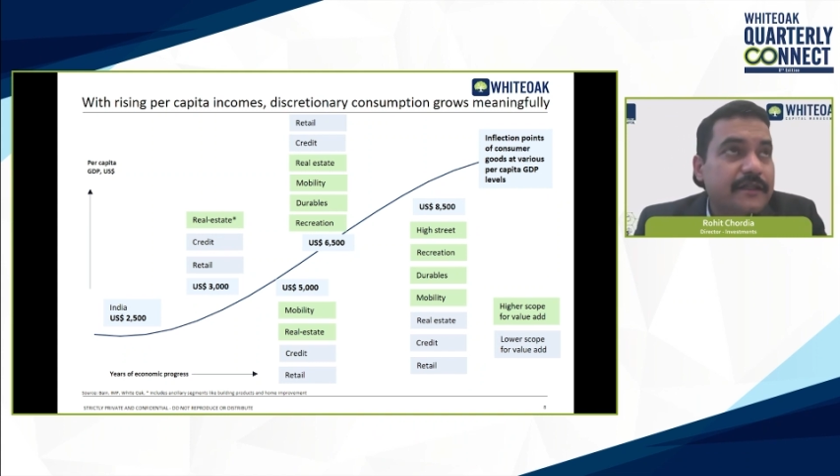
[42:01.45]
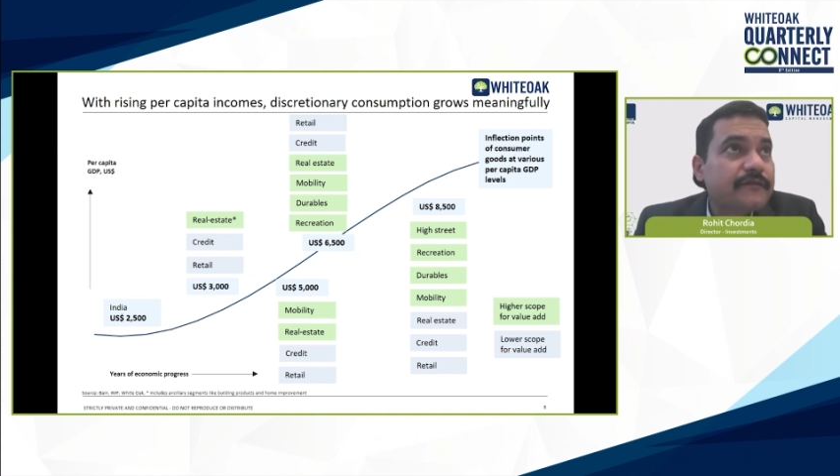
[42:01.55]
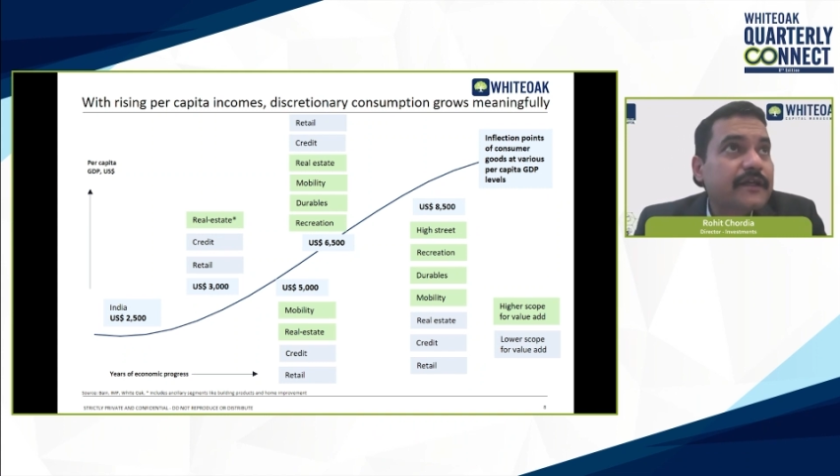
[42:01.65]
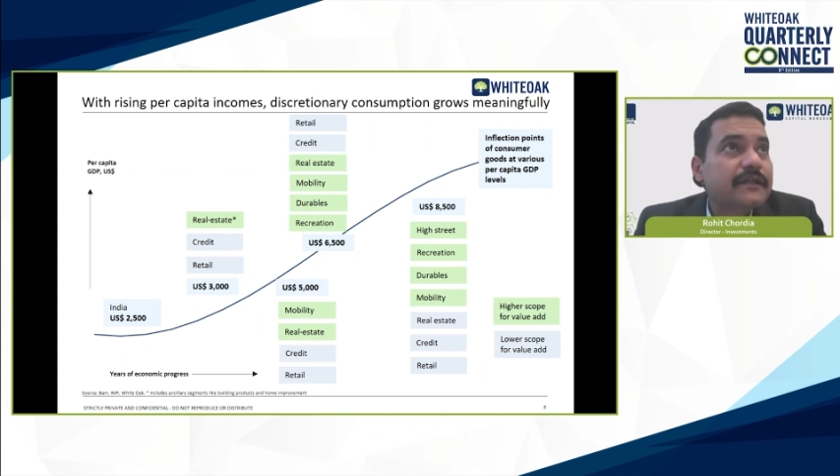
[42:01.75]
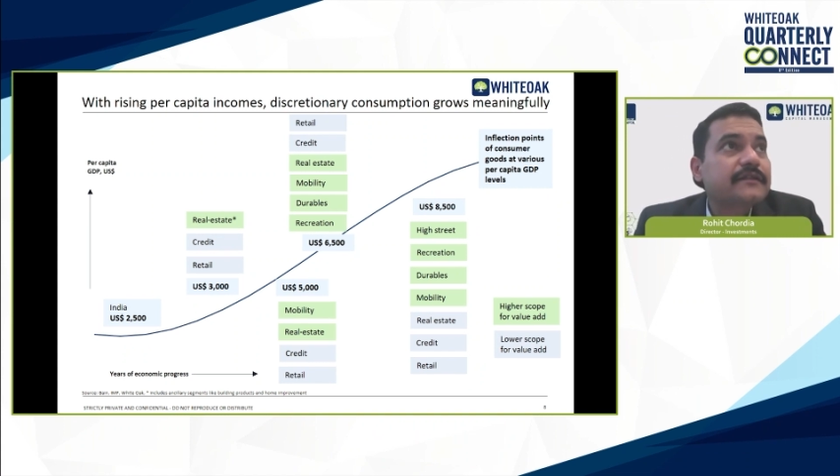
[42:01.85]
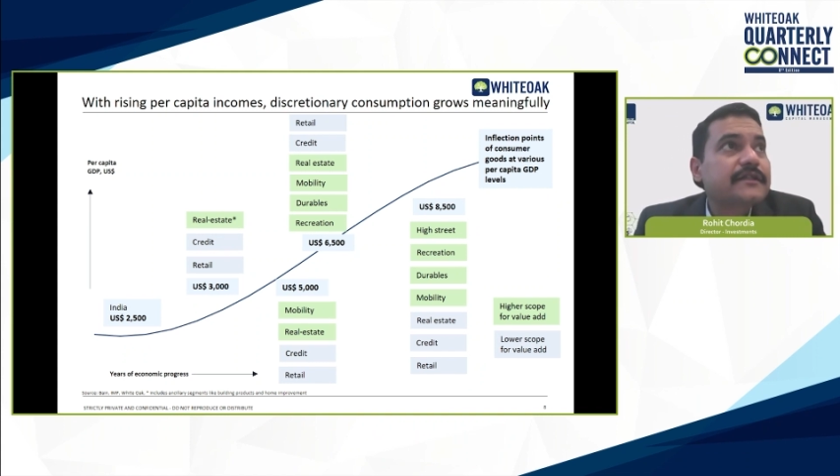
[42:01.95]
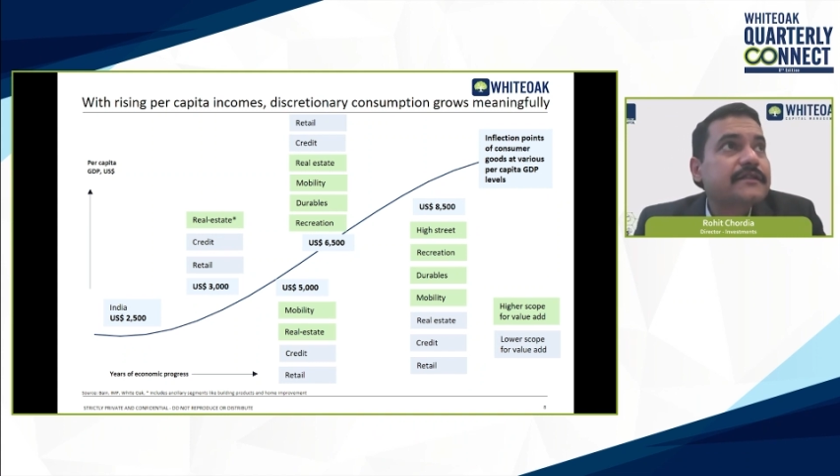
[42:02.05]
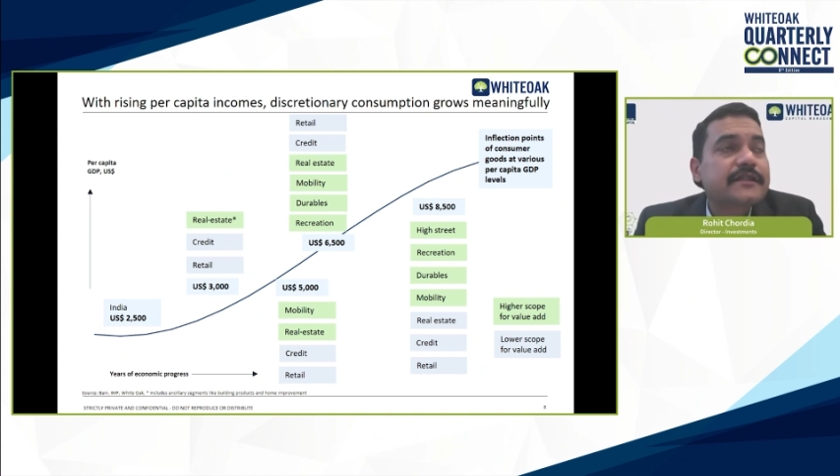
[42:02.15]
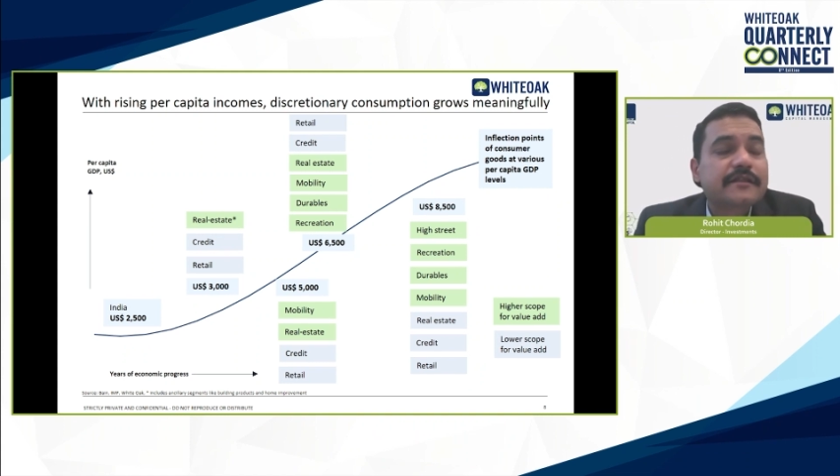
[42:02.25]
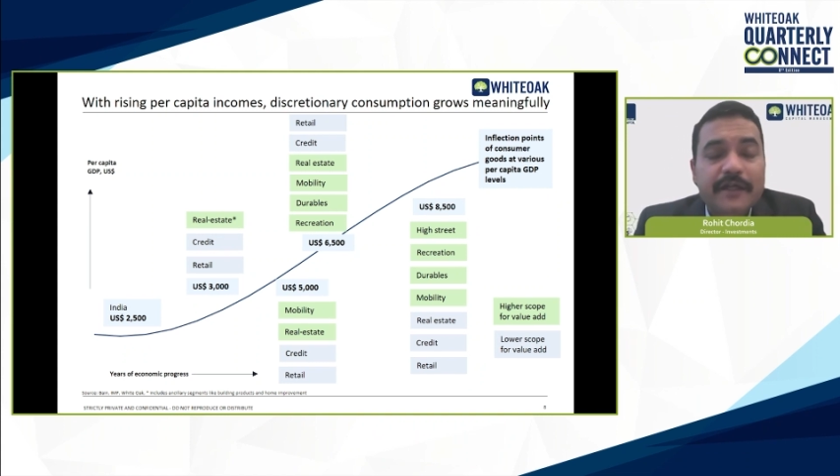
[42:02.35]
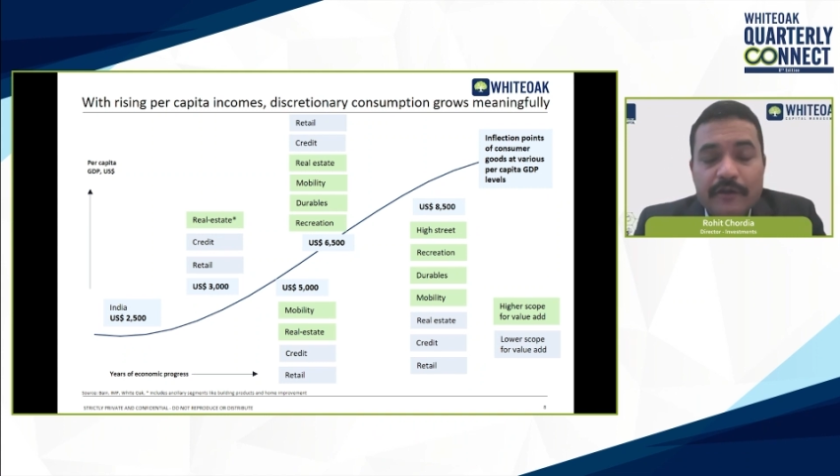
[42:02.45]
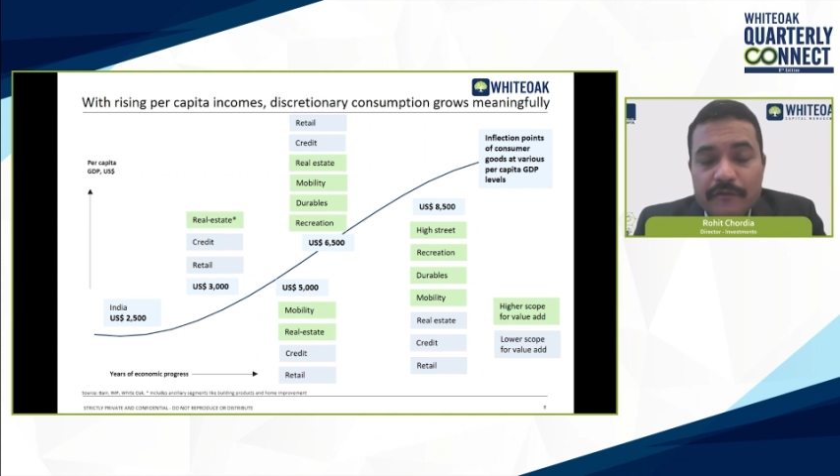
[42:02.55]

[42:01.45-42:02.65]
In fact, just as a matter